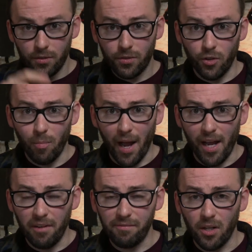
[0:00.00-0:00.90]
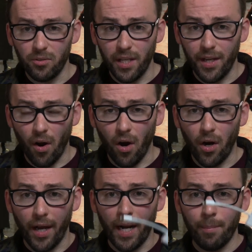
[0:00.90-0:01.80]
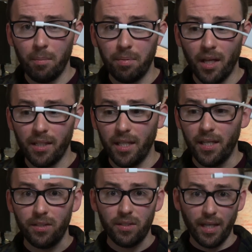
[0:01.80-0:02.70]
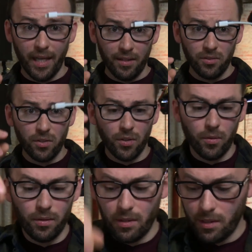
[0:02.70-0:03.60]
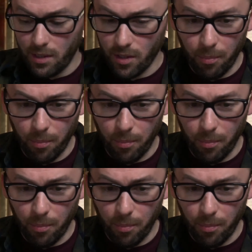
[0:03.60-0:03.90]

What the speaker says: to my iPhone XR and I'm gonna plug this into the